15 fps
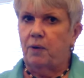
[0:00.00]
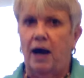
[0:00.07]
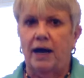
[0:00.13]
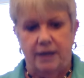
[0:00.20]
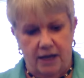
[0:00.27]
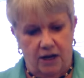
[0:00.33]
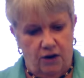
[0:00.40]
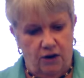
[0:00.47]

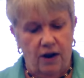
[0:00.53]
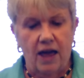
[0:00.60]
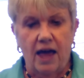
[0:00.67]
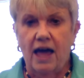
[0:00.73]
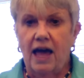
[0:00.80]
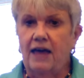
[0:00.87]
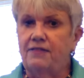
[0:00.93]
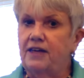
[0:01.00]
right here
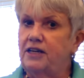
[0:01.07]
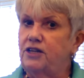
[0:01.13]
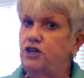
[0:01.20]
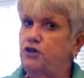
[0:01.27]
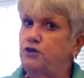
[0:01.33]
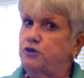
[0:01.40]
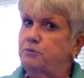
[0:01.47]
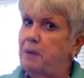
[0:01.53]
and then
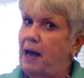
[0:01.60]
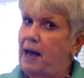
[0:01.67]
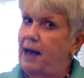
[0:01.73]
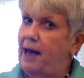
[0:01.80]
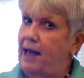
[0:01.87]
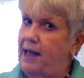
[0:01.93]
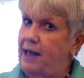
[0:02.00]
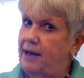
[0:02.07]
use my
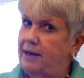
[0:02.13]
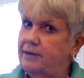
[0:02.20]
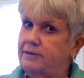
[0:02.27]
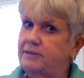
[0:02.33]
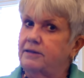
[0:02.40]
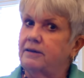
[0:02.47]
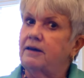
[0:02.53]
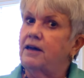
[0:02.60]

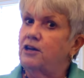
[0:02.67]
hand